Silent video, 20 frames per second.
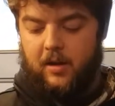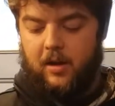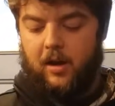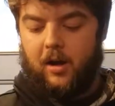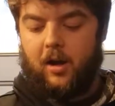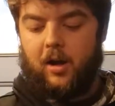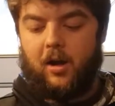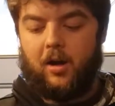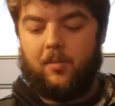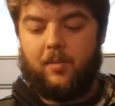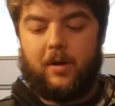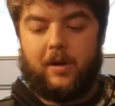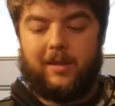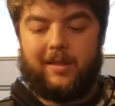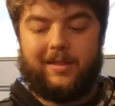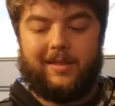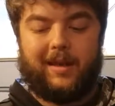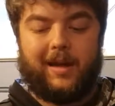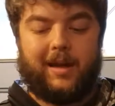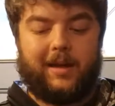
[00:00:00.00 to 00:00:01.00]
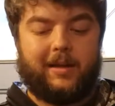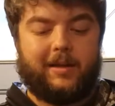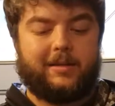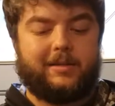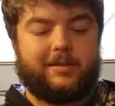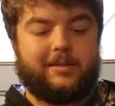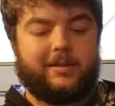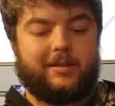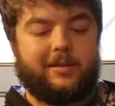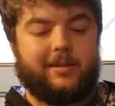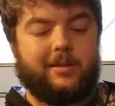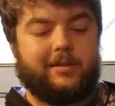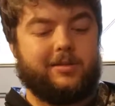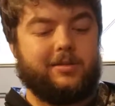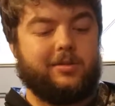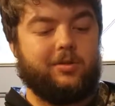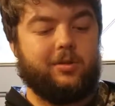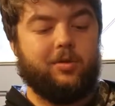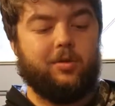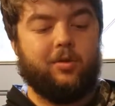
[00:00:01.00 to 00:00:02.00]
that is this
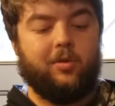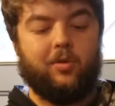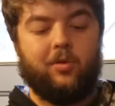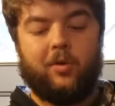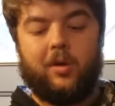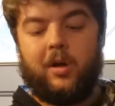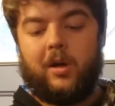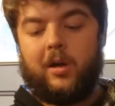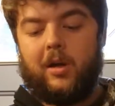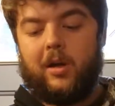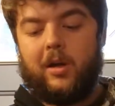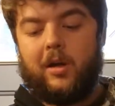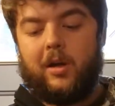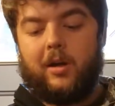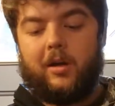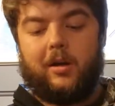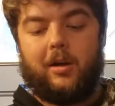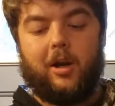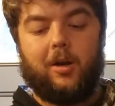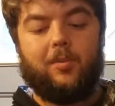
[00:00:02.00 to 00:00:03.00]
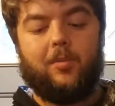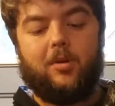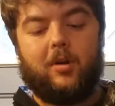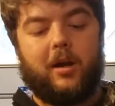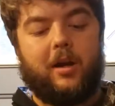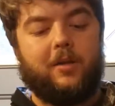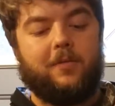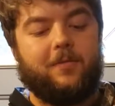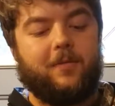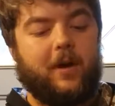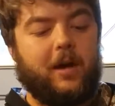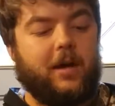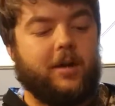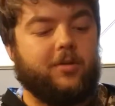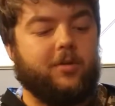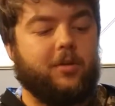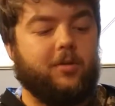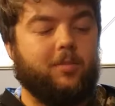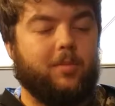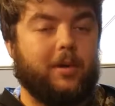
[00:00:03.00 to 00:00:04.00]
new number 8
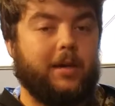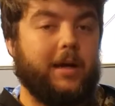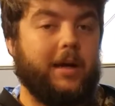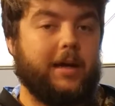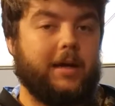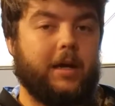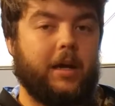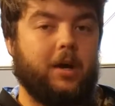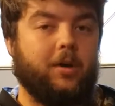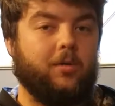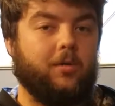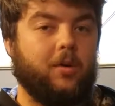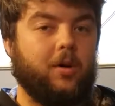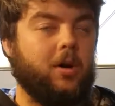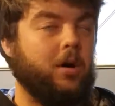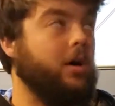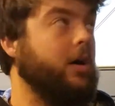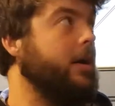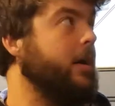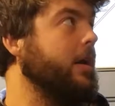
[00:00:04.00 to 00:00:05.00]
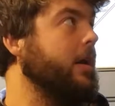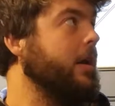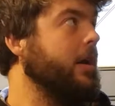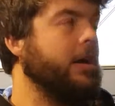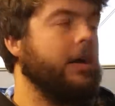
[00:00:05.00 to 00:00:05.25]
factory blackout rod.